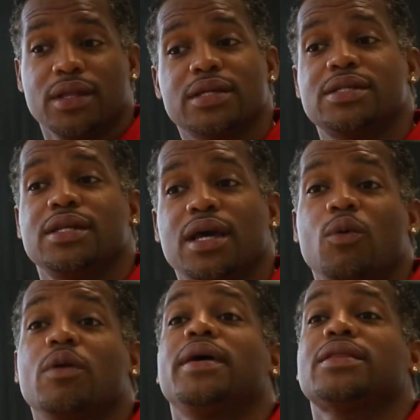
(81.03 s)
they said, yeah,
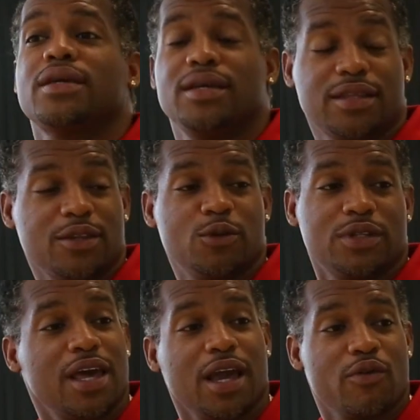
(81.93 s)
what about the kid that used
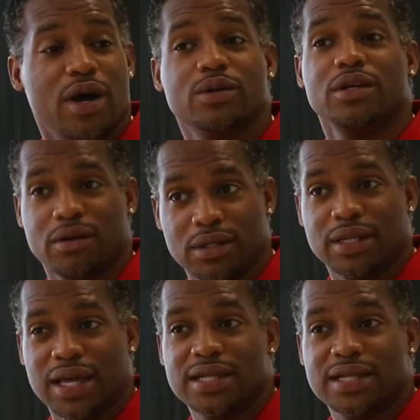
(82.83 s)
to hang around here? And then